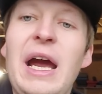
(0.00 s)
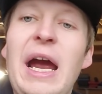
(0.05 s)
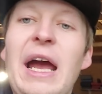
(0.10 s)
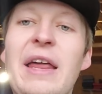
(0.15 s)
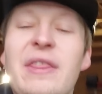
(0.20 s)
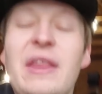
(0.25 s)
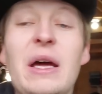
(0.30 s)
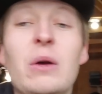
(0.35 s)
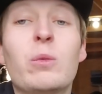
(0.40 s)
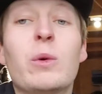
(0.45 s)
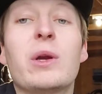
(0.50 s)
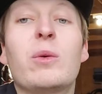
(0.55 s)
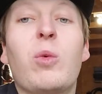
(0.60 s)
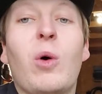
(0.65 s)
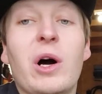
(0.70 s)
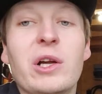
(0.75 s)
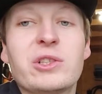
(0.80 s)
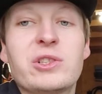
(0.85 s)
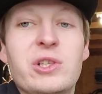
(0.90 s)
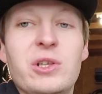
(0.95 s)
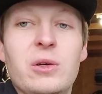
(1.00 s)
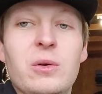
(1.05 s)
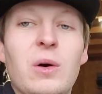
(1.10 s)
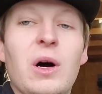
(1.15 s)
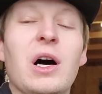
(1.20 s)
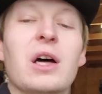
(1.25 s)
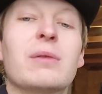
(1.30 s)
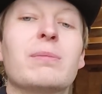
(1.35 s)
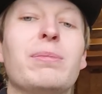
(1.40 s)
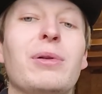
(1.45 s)
And then we'd want to
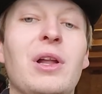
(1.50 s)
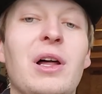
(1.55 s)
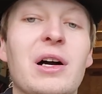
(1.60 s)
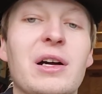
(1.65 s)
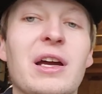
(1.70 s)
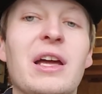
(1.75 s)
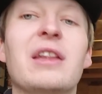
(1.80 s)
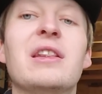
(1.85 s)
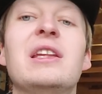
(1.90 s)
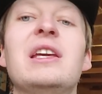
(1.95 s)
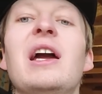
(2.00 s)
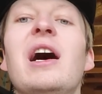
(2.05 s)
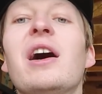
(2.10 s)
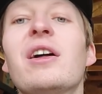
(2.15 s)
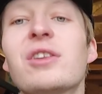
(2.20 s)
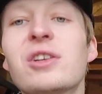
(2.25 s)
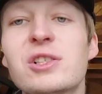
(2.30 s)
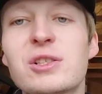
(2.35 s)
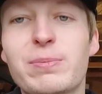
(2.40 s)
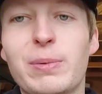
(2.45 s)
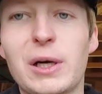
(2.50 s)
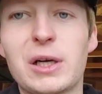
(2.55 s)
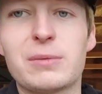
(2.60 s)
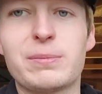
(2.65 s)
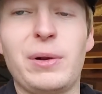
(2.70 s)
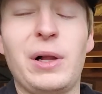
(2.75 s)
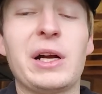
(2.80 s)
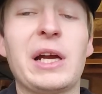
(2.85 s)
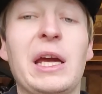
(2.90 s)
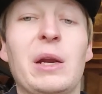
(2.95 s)
unplug the other spark
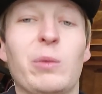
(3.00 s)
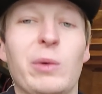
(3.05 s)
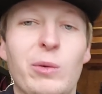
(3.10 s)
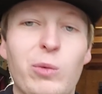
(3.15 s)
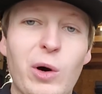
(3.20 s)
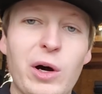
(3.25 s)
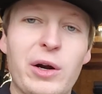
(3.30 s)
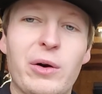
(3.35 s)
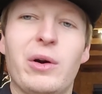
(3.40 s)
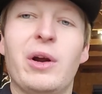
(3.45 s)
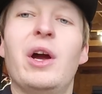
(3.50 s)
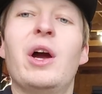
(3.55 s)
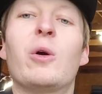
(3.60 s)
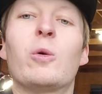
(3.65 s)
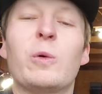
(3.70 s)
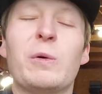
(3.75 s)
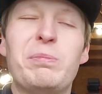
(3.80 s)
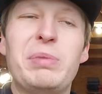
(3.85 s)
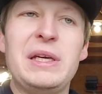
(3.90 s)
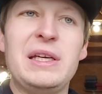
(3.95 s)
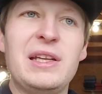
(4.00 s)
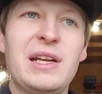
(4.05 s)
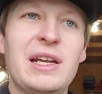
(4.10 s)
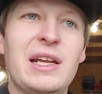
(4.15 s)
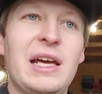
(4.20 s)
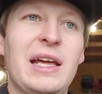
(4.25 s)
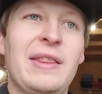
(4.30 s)
plug and we'd want to repeat it.